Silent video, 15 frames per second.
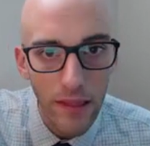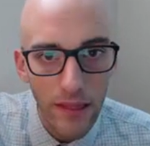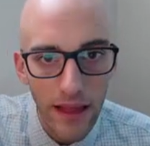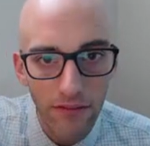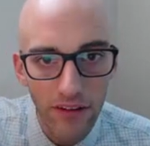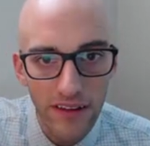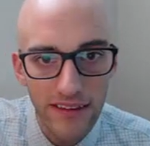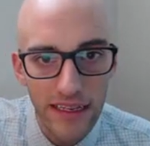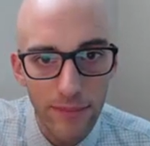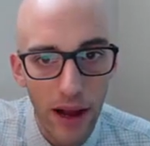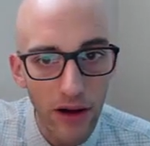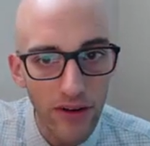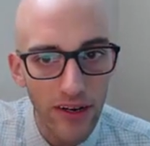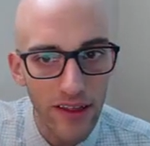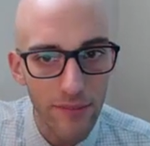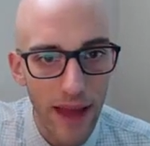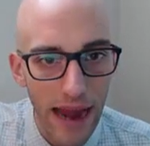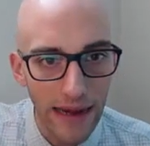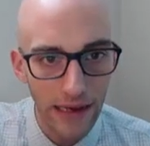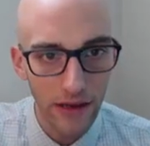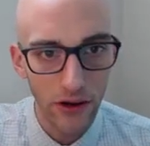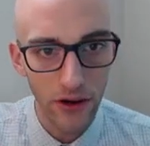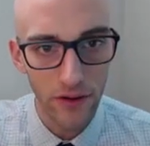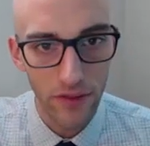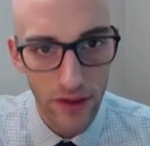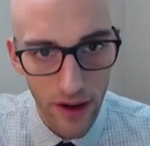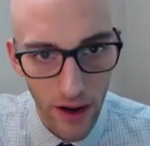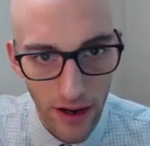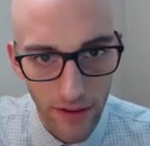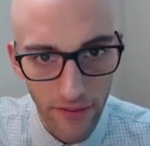level is the amount or the magnitude of the
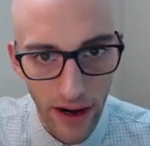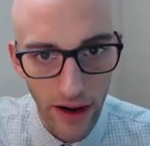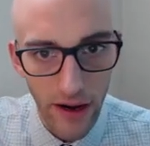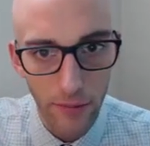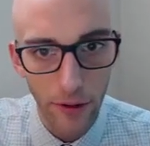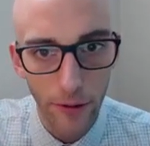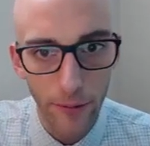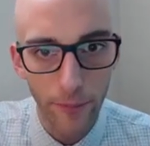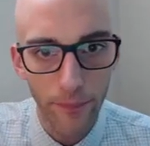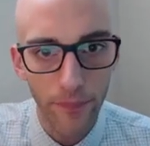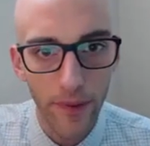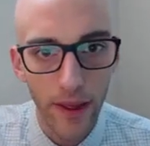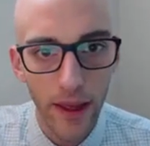target variable.